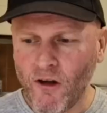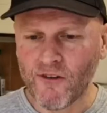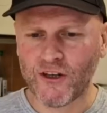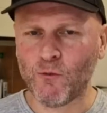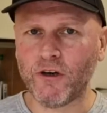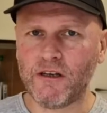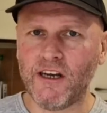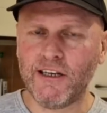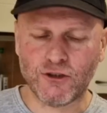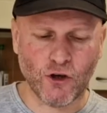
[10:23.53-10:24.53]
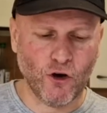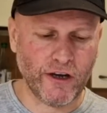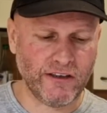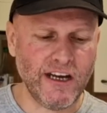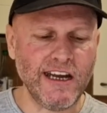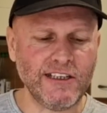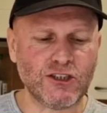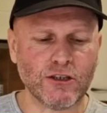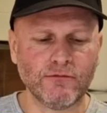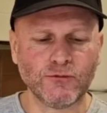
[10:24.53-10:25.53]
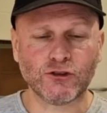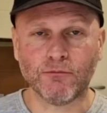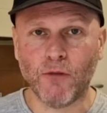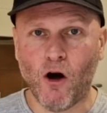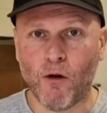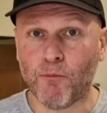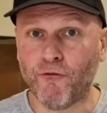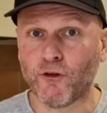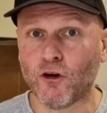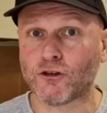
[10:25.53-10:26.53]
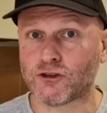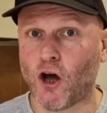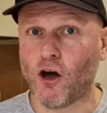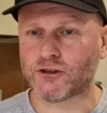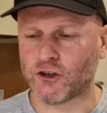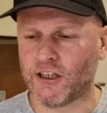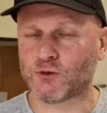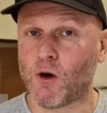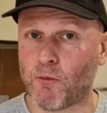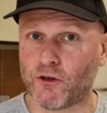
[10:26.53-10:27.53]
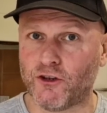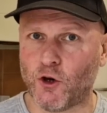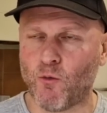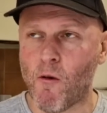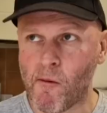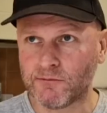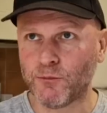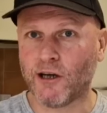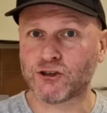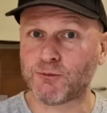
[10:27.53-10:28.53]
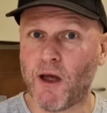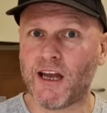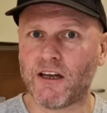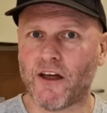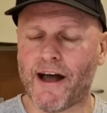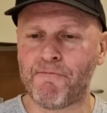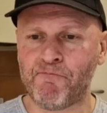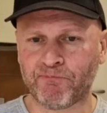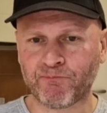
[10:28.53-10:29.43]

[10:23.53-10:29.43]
I think what it needs though, it needs some more buffalo sauce, so that's what I'm going to do. But I'll spare you that.